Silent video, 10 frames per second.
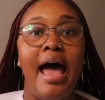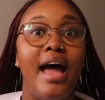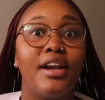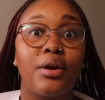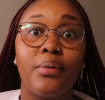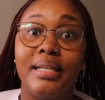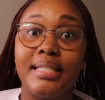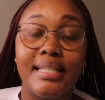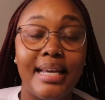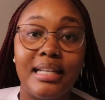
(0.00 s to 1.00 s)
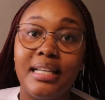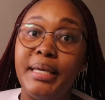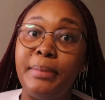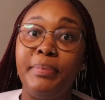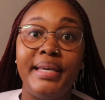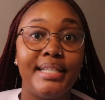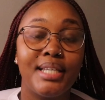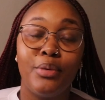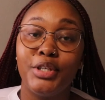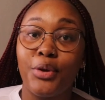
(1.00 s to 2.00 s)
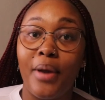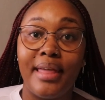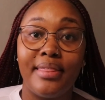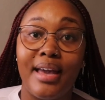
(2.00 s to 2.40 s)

and coincidentally Pieter was going